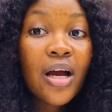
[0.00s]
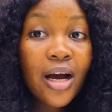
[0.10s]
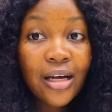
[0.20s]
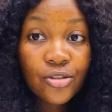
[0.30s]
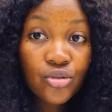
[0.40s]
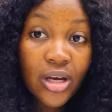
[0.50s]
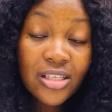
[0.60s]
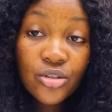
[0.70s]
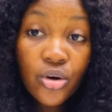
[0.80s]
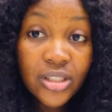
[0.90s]
and you
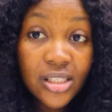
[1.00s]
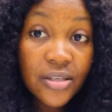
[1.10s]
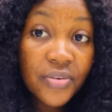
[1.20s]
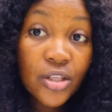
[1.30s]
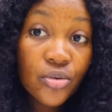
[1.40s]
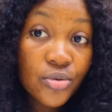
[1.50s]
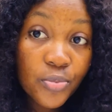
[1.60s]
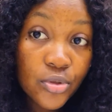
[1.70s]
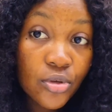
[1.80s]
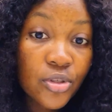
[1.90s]
actually got a certificate of
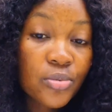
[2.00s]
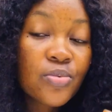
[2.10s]
sponsorship.